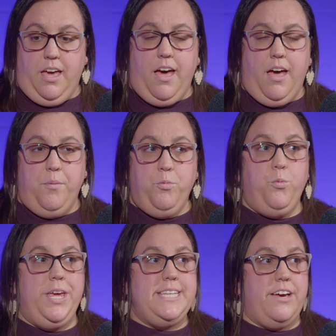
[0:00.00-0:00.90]
Um,
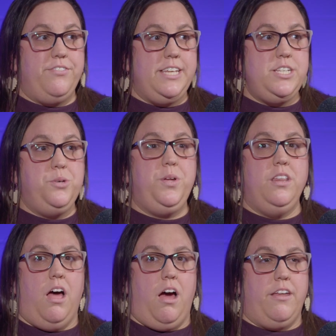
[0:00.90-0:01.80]
we definitely do a
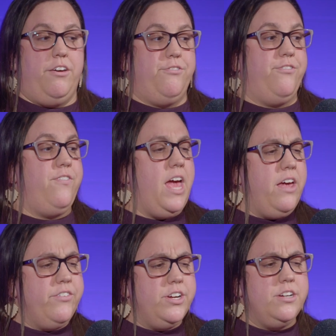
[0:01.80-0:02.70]
lot of
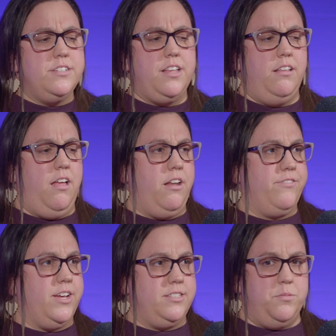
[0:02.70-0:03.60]
favors, a lot
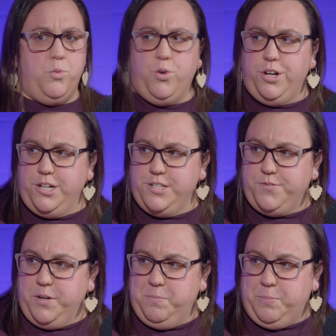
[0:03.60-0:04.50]
of custom orders
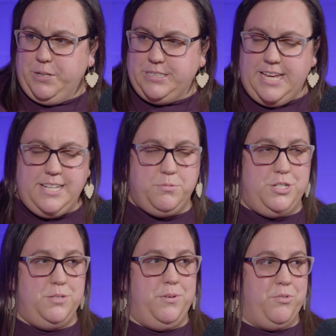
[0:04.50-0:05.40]
for birthdays, which
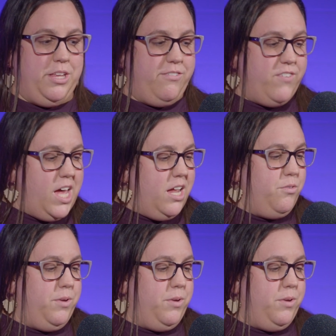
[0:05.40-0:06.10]
has been really fun.